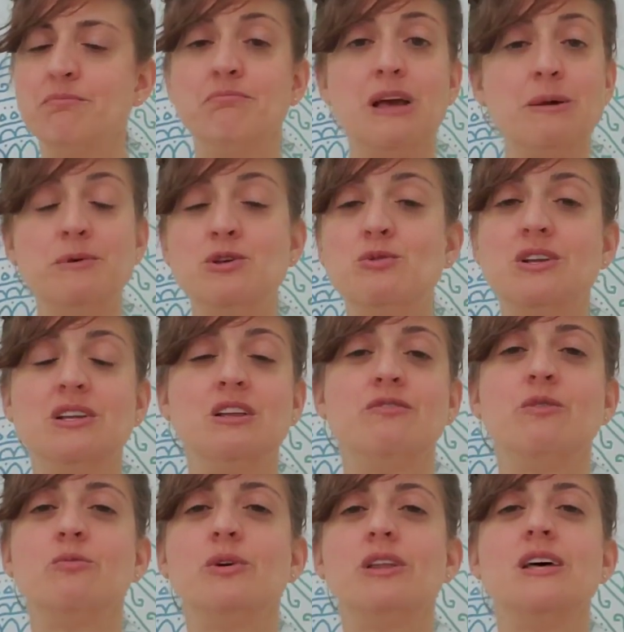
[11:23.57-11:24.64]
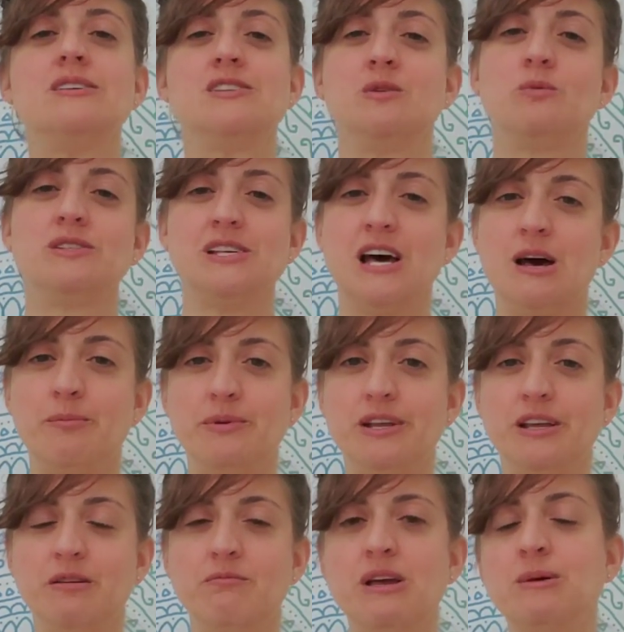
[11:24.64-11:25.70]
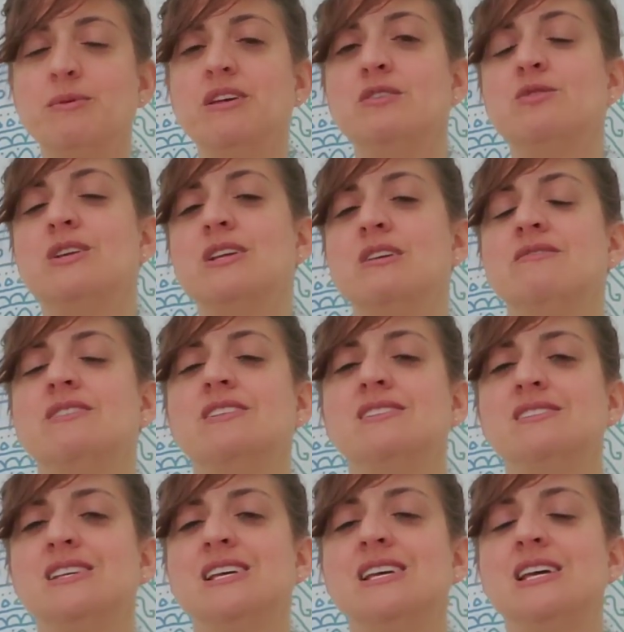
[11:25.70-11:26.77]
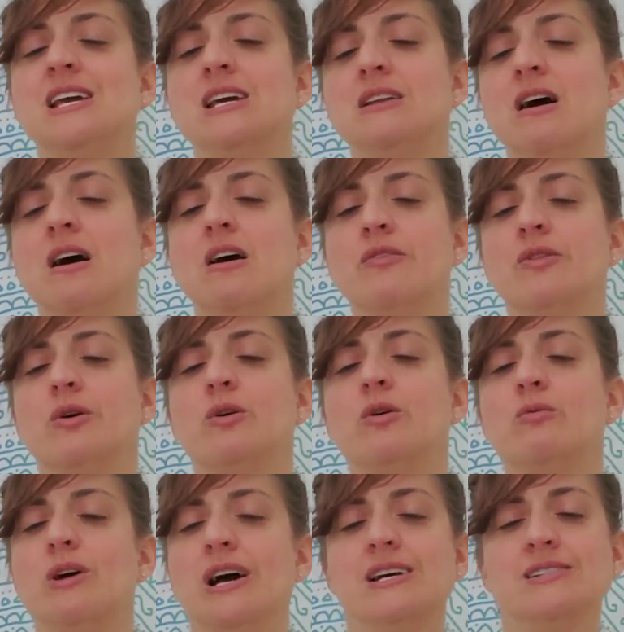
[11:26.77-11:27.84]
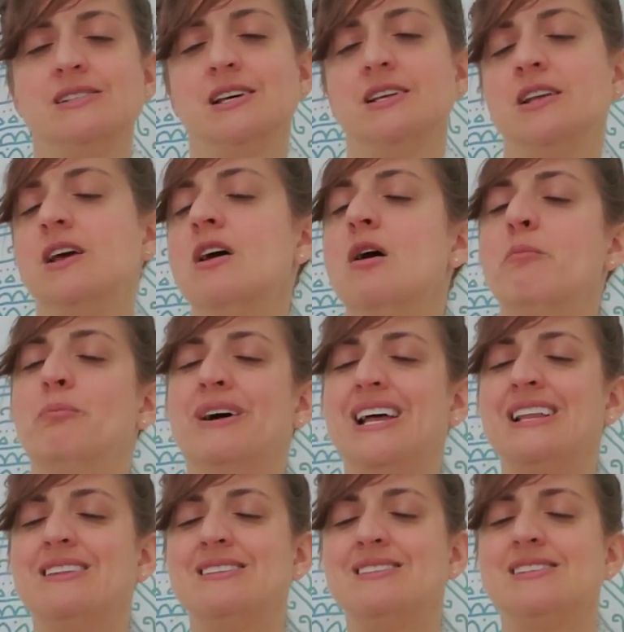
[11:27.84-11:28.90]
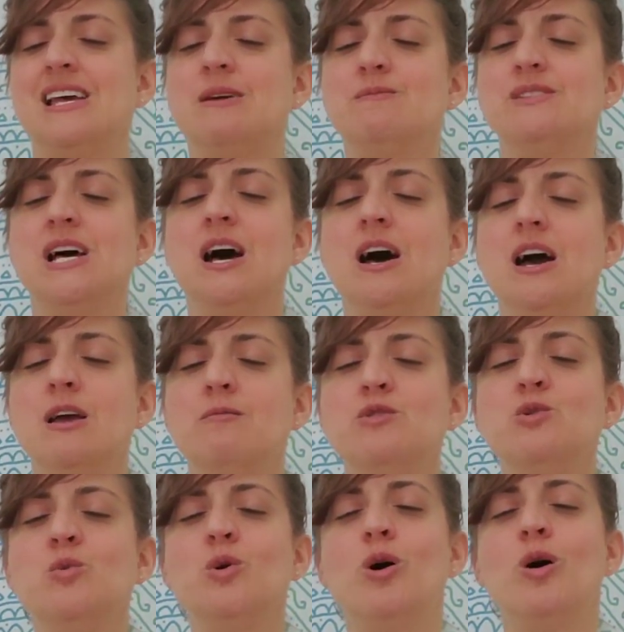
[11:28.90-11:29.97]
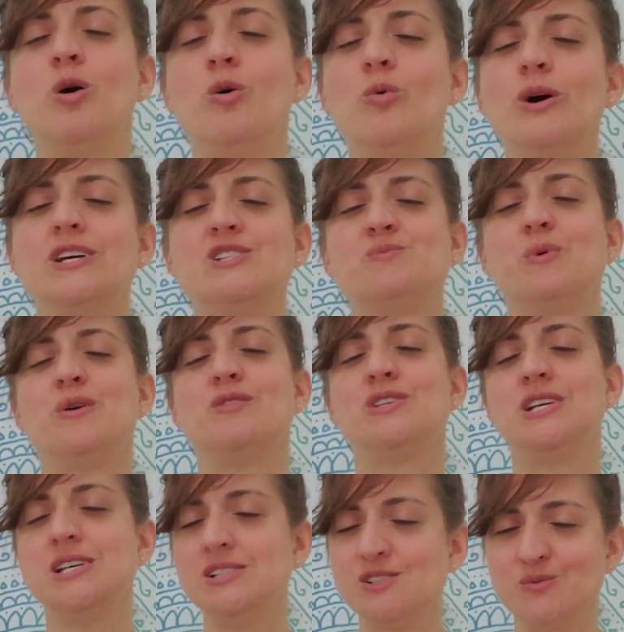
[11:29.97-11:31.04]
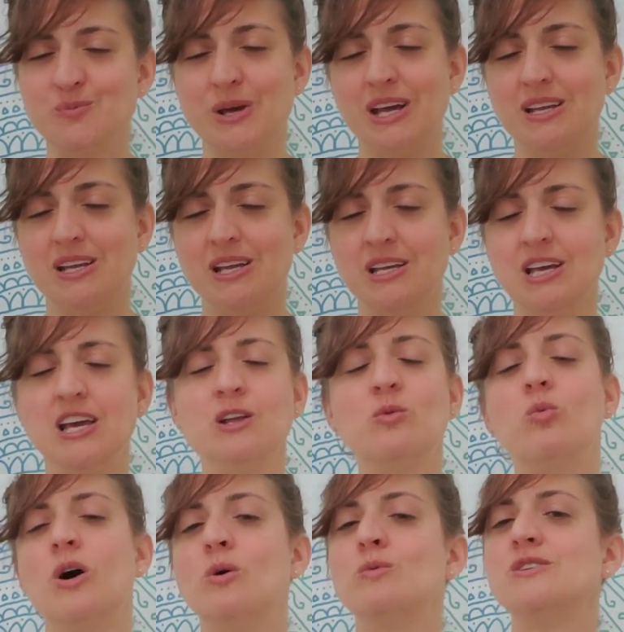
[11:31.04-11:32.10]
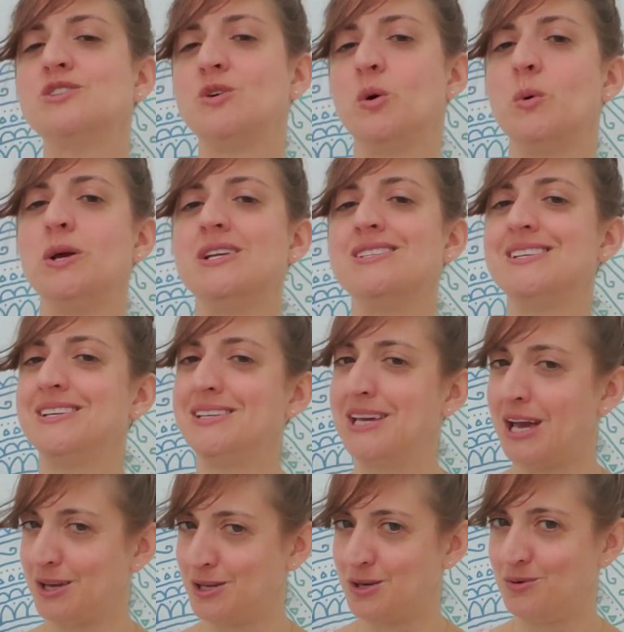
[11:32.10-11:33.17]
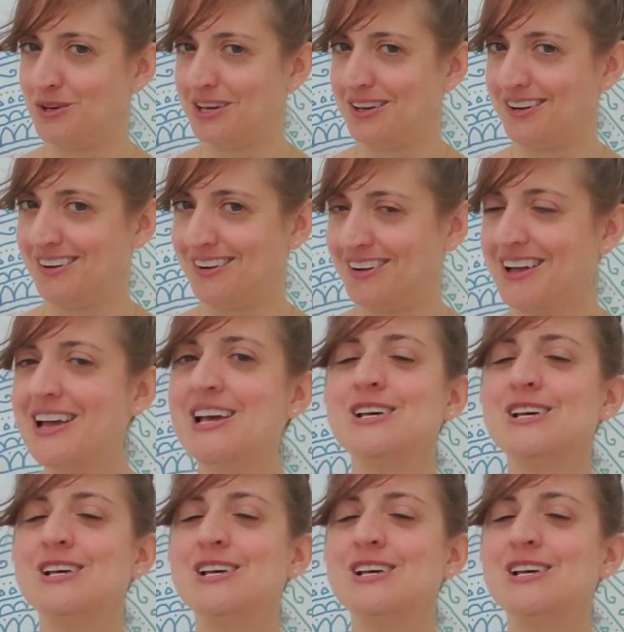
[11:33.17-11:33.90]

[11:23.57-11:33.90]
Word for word: Maybe you didn't even realize it was happening. Maybe you didn't even see it on the horizon. But at the same time, you were always participating in what was going to get you here.